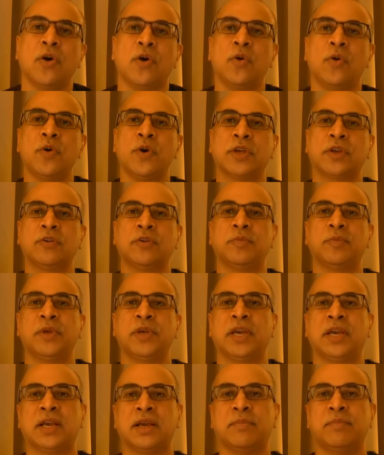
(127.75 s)
or it could
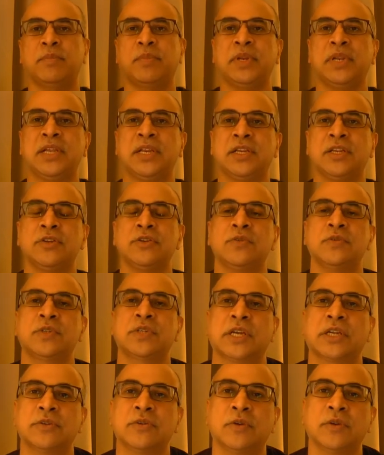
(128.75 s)
be a completely new
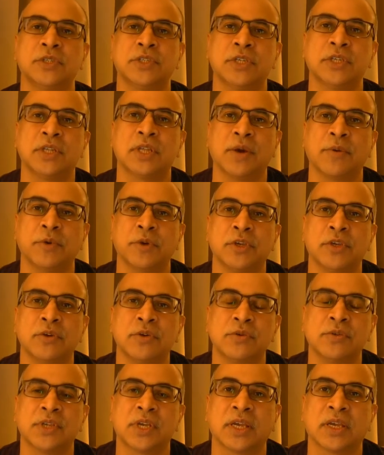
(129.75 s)
technology that we're
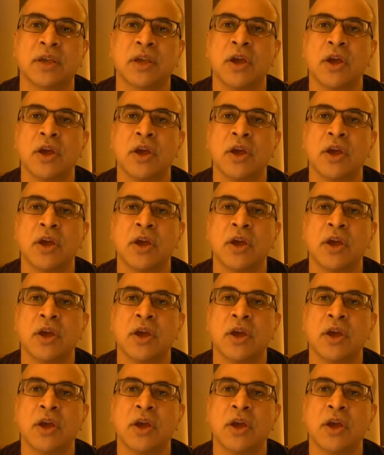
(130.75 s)
using.